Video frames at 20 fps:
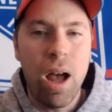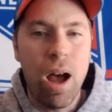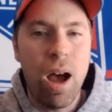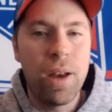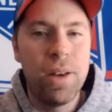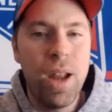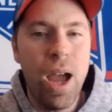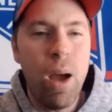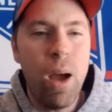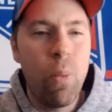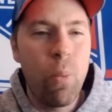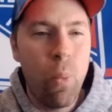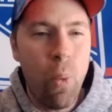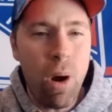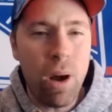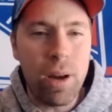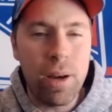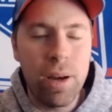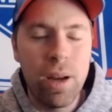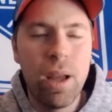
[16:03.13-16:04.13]
on not
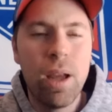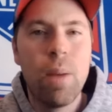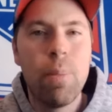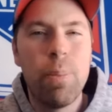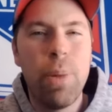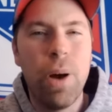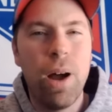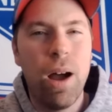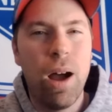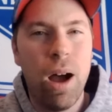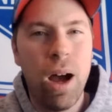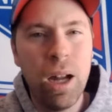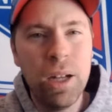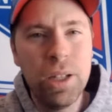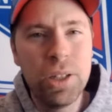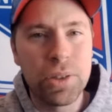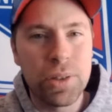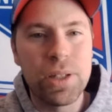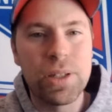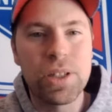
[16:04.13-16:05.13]
one, but
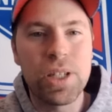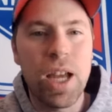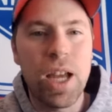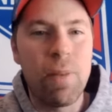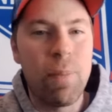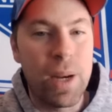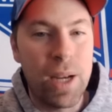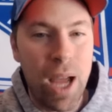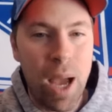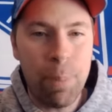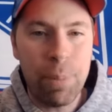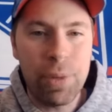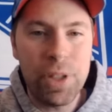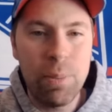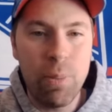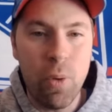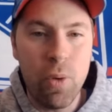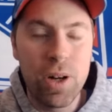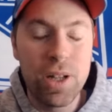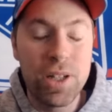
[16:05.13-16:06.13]
hundreds of Monopoly
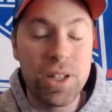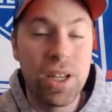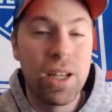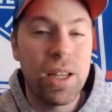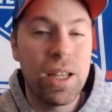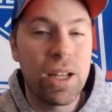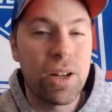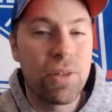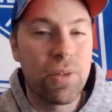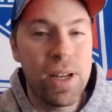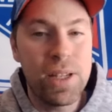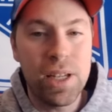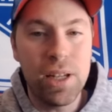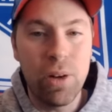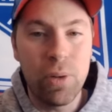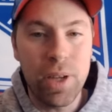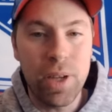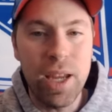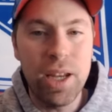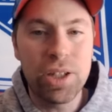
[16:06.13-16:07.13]
boards in crazy
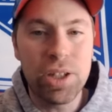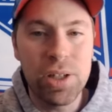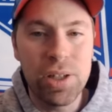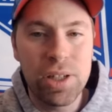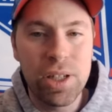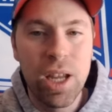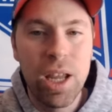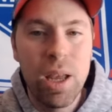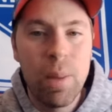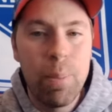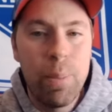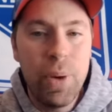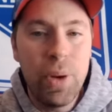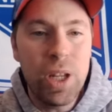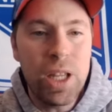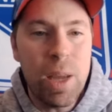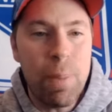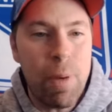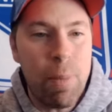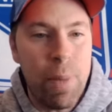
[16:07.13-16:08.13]
locations,
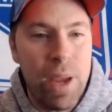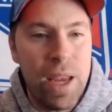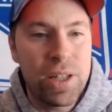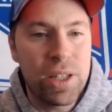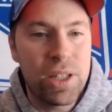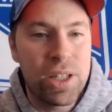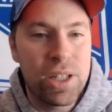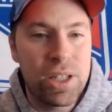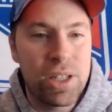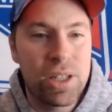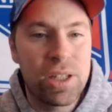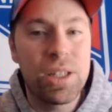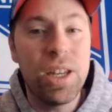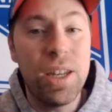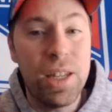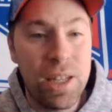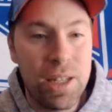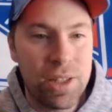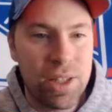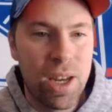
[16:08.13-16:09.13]
building up amazing
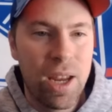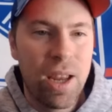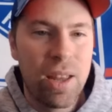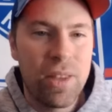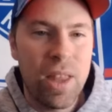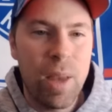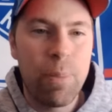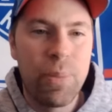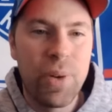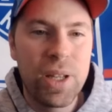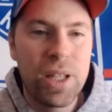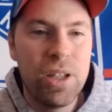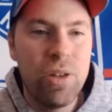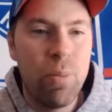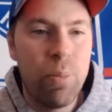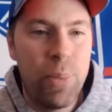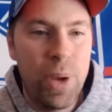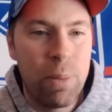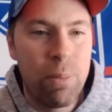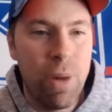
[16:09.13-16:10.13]
cities that bring you
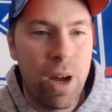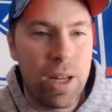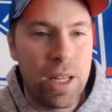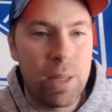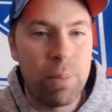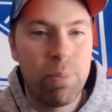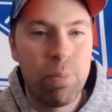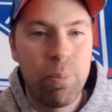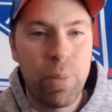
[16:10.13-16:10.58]
big money.